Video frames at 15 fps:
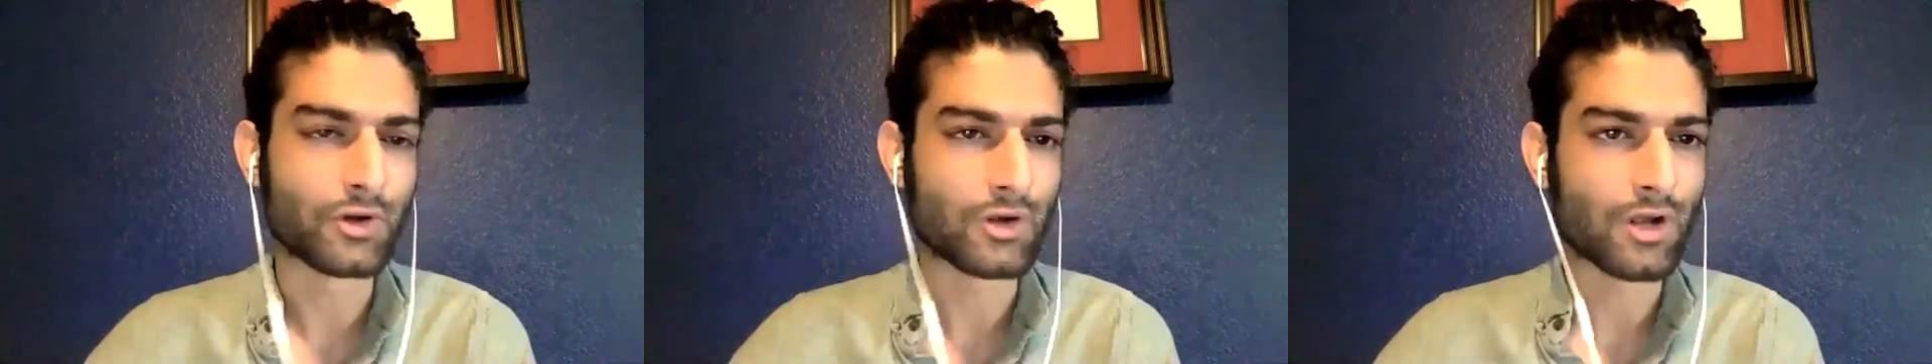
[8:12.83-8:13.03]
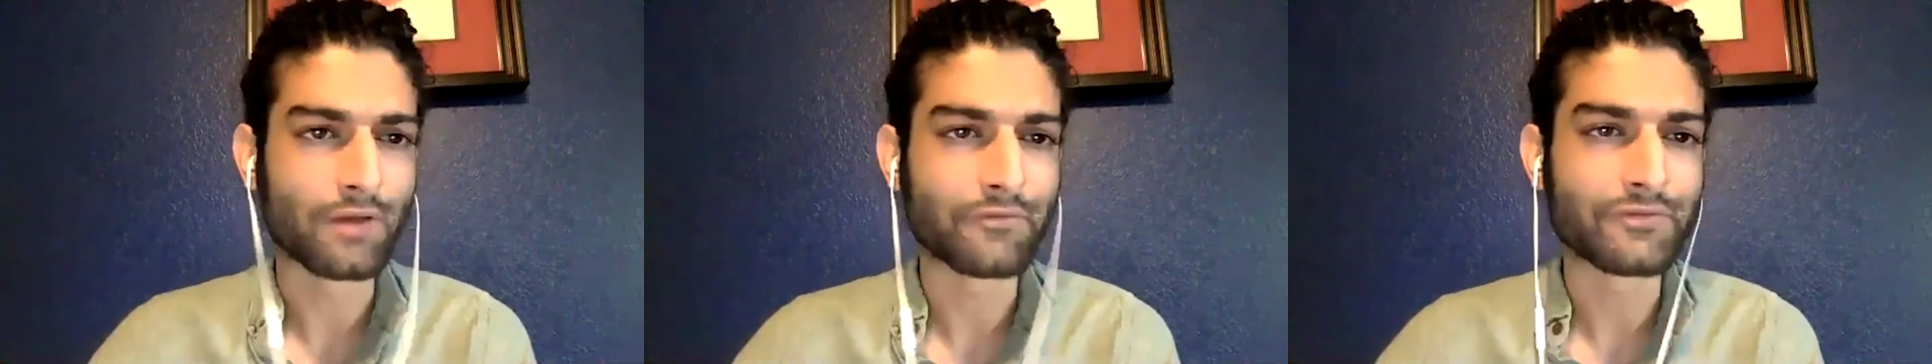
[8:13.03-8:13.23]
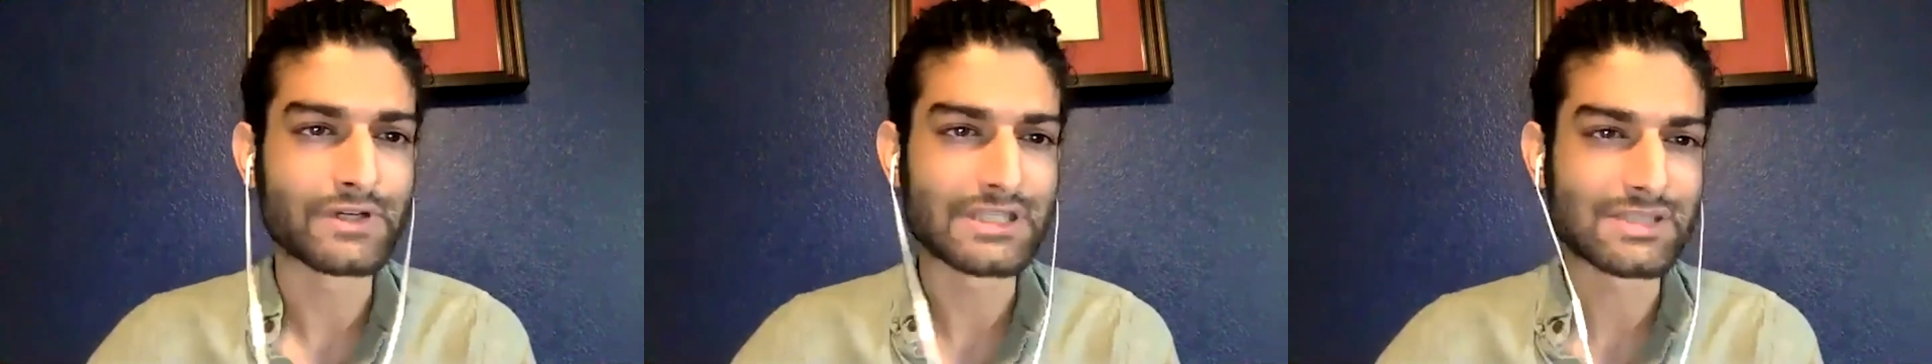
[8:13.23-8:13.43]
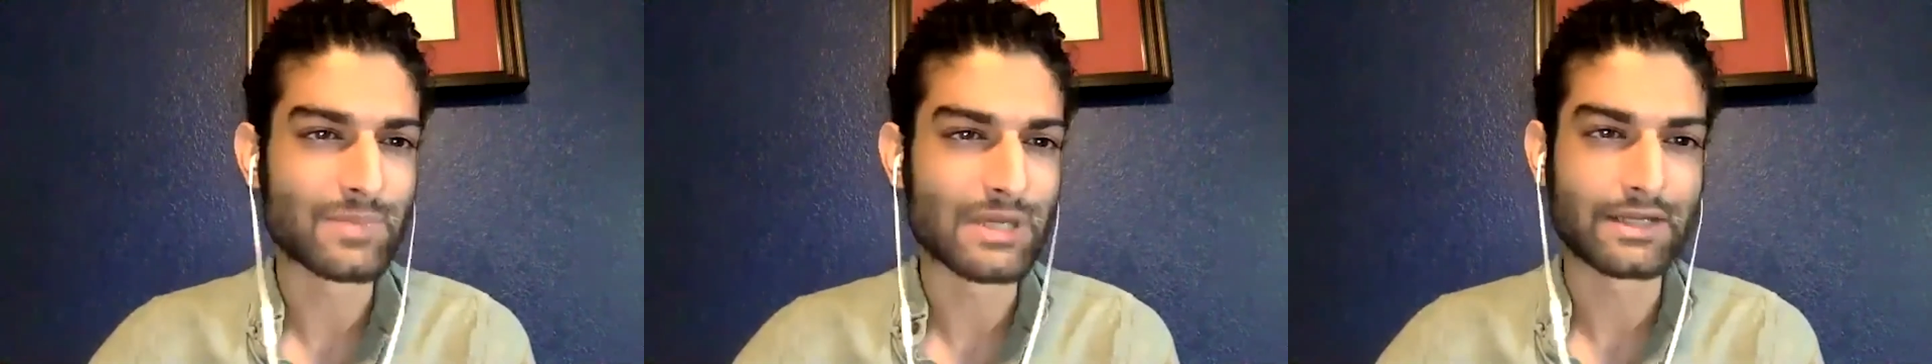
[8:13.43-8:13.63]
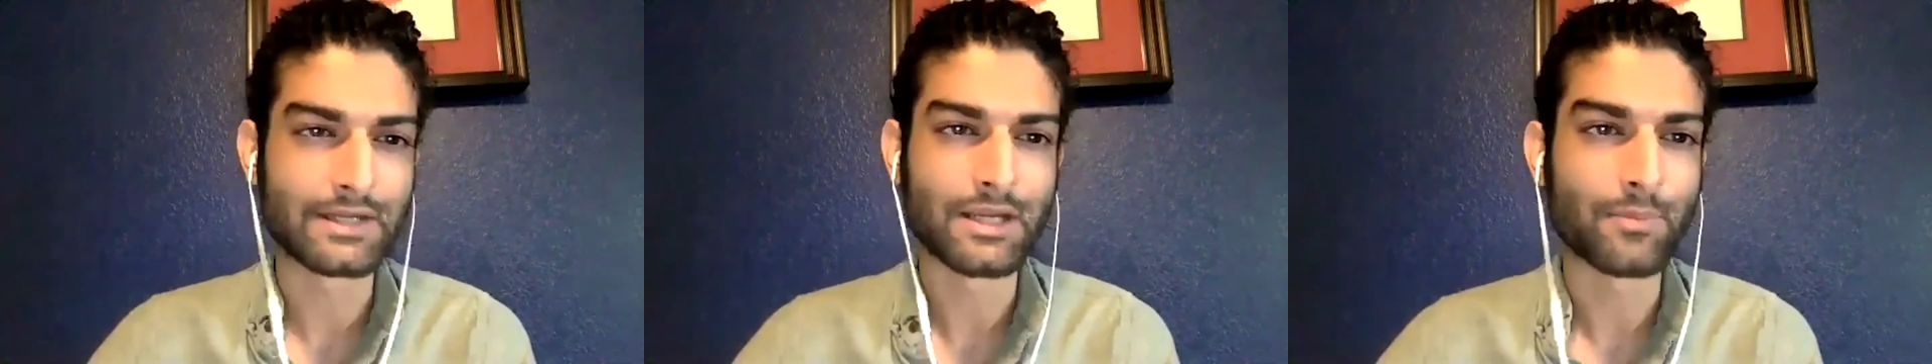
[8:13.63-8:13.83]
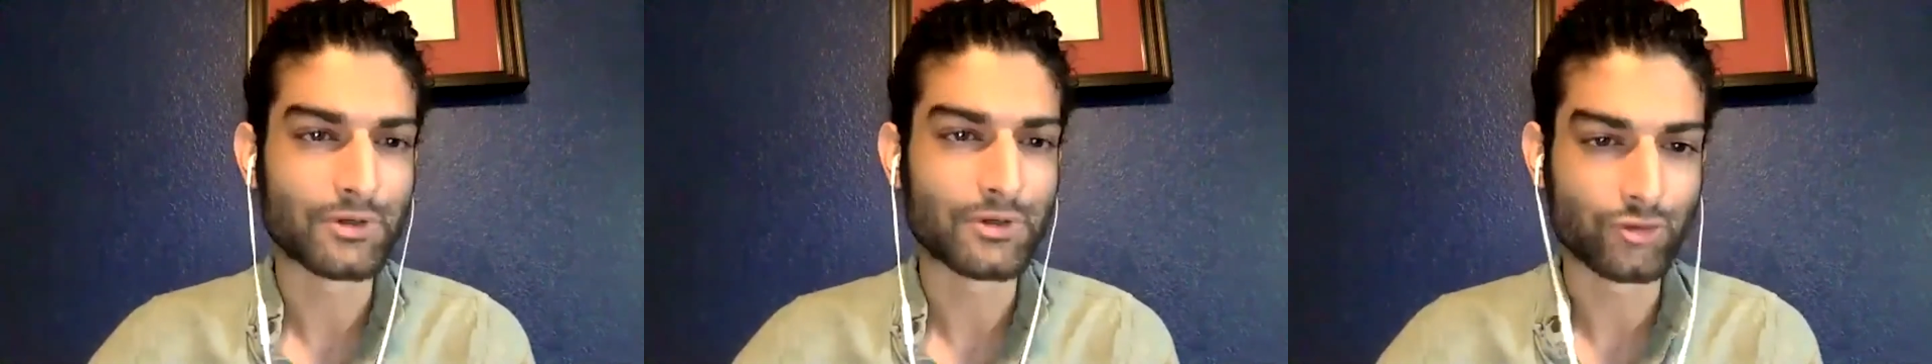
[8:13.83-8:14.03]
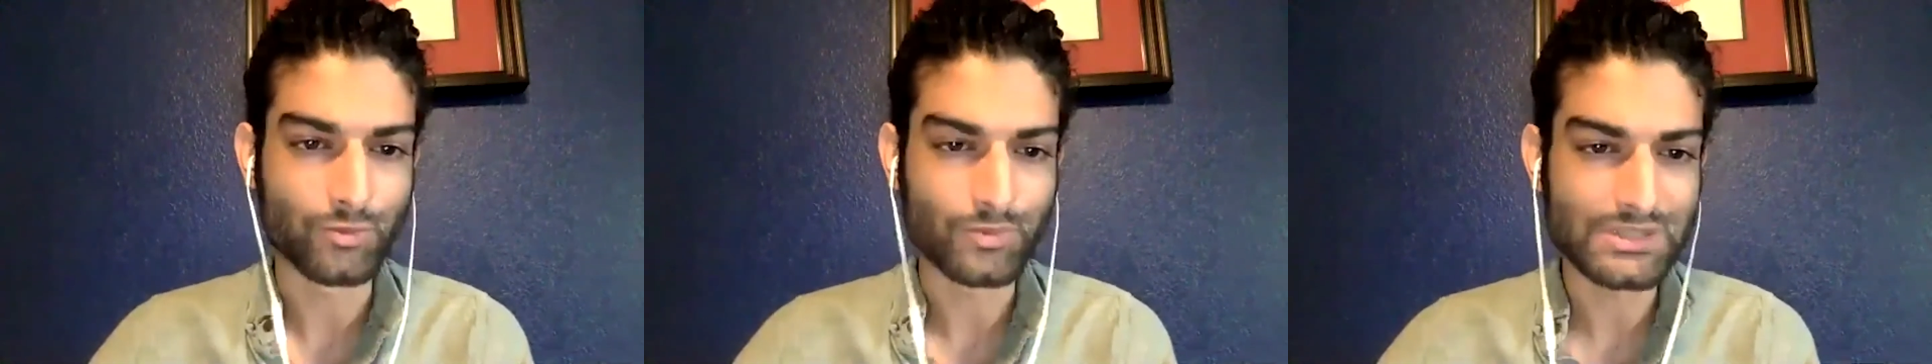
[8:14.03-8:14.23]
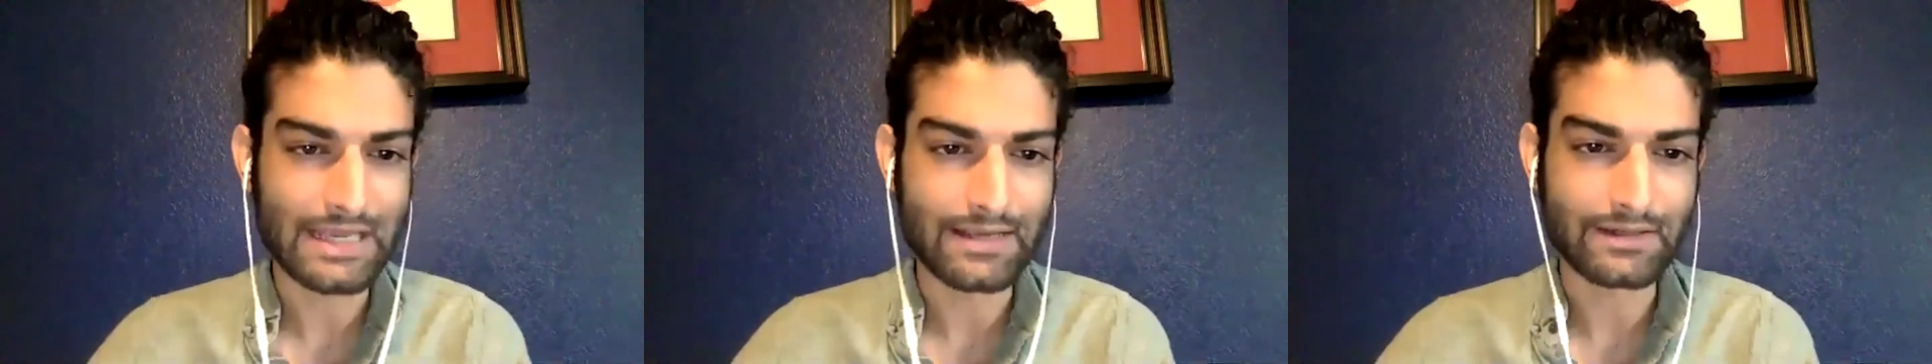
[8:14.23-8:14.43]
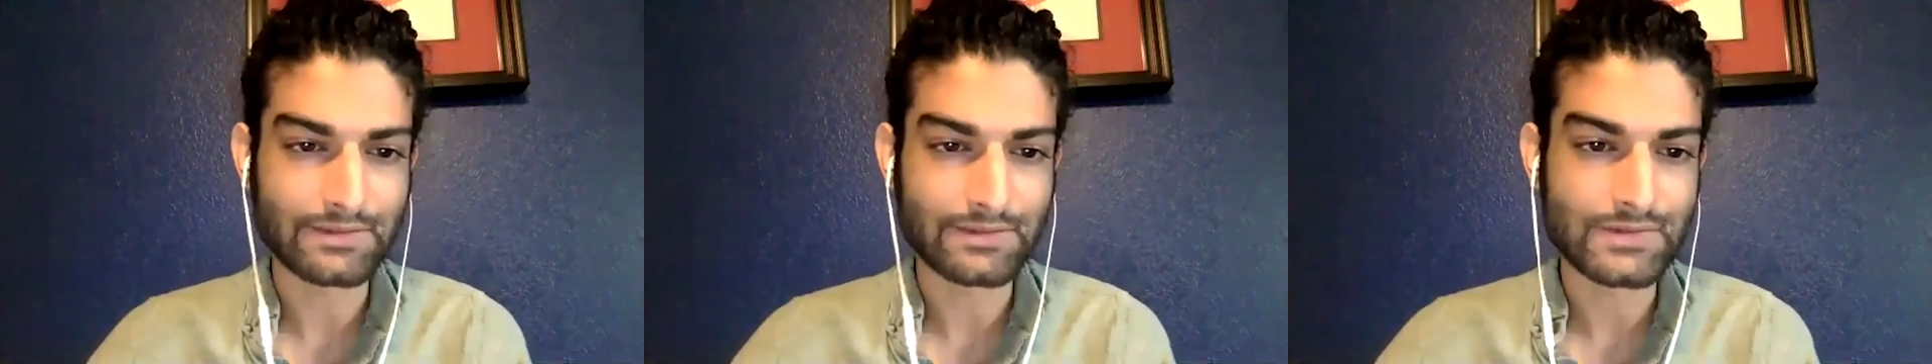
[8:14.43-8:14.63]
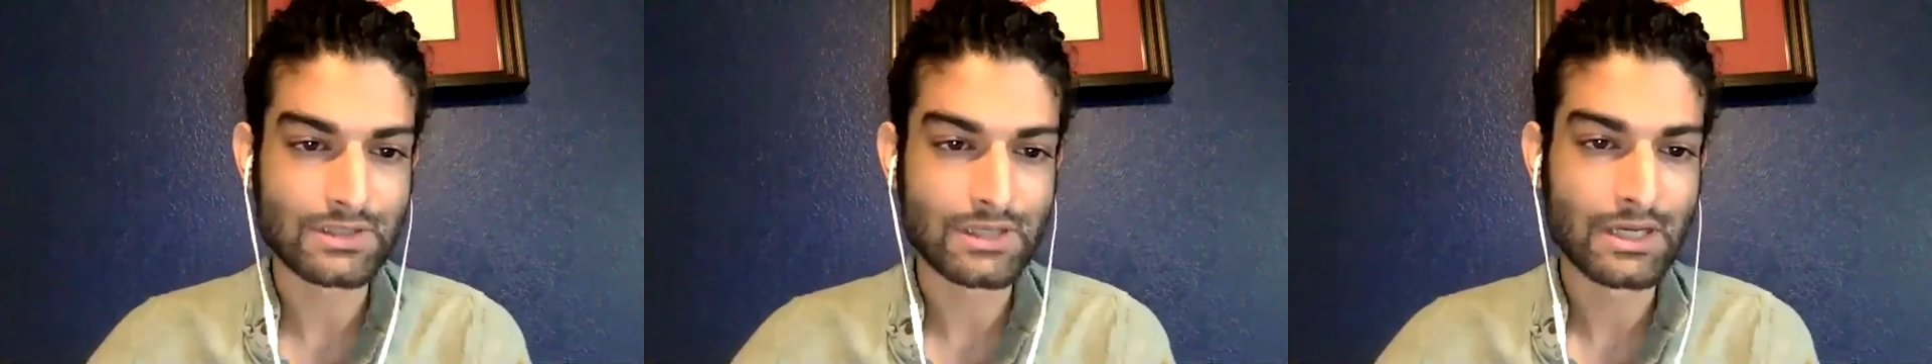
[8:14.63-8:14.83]
confident speaking up in group
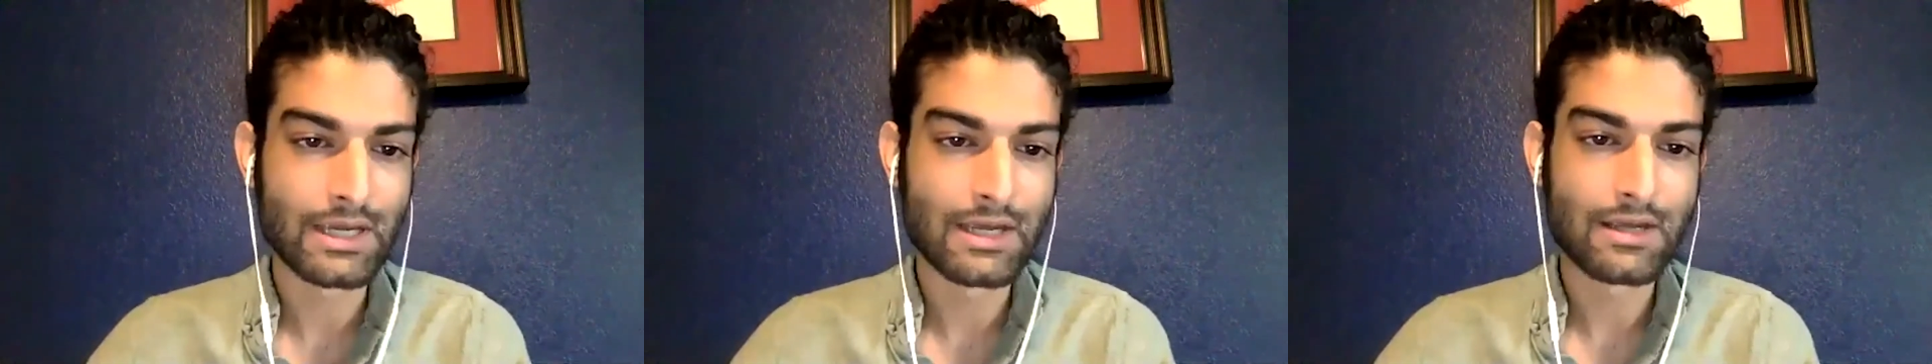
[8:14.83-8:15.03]
settings?